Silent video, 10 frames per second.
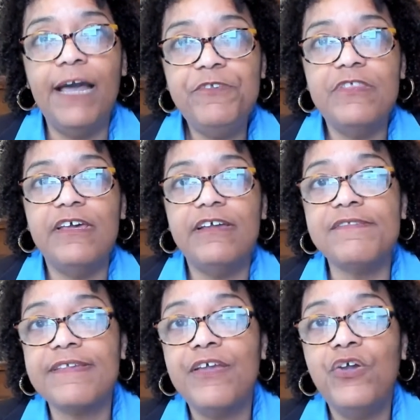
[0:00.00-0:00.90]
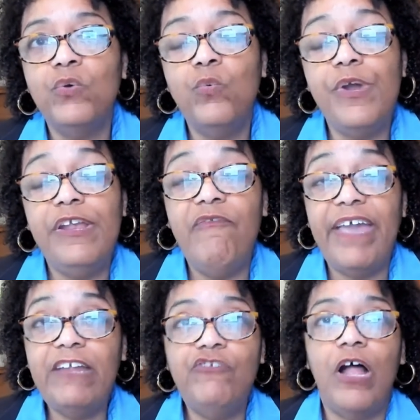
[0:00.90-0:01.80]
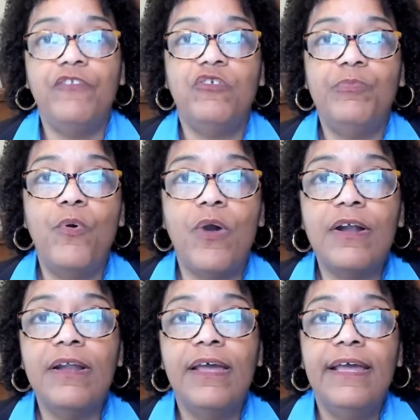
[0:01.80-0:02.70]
up to this would evade child support.